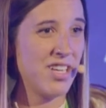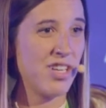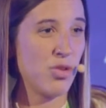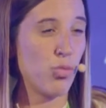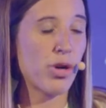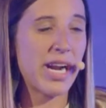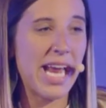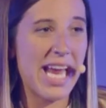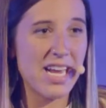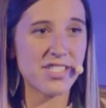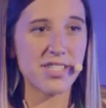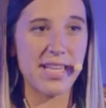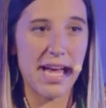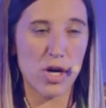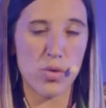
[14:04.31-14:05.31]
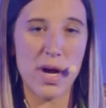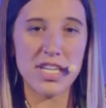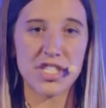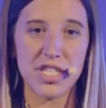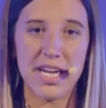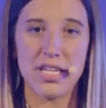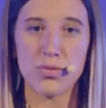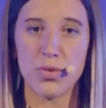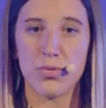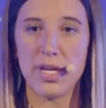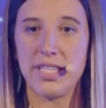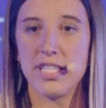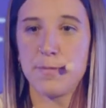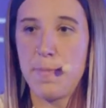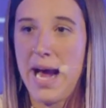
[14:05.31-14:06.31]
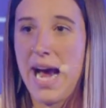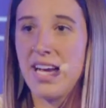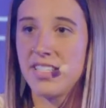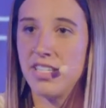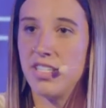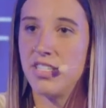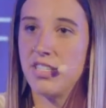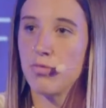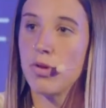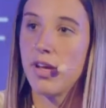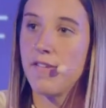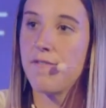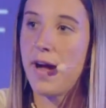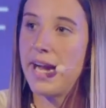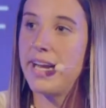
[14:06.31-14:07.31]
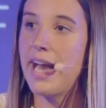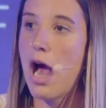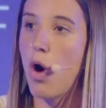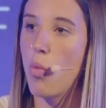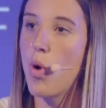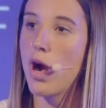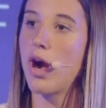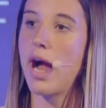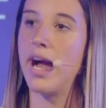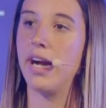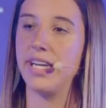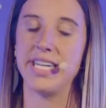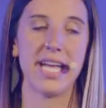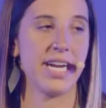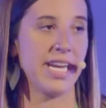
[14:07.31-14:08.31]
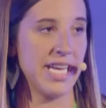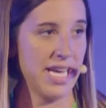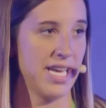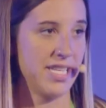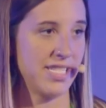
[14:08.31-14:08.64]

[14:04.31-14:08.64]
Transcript: We're going to answer that question as we read this passage and really find out where our identity is.